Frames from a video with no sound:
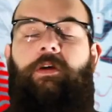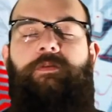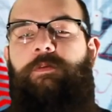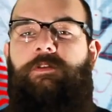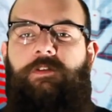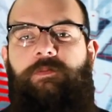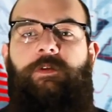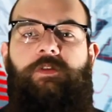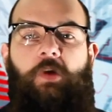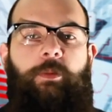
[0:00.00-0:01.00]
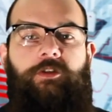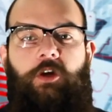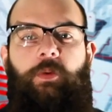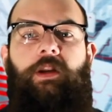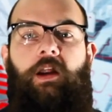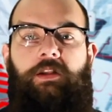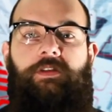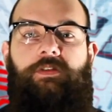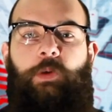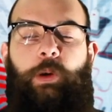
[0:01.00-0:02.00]
There's been so much going on in the
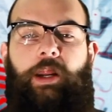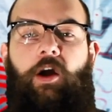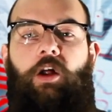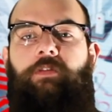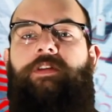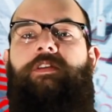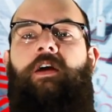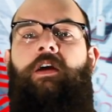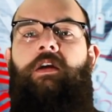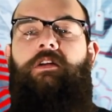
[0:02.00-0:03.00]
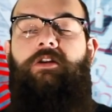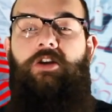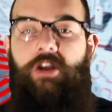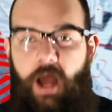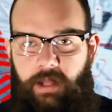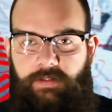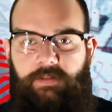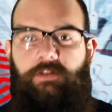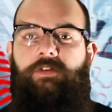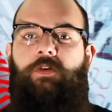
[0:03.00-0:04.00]
story. All of it's
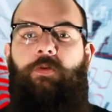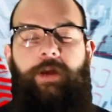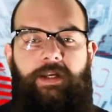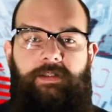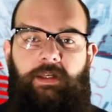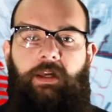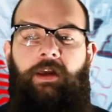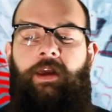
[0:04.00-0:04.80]
nuts, just crazy.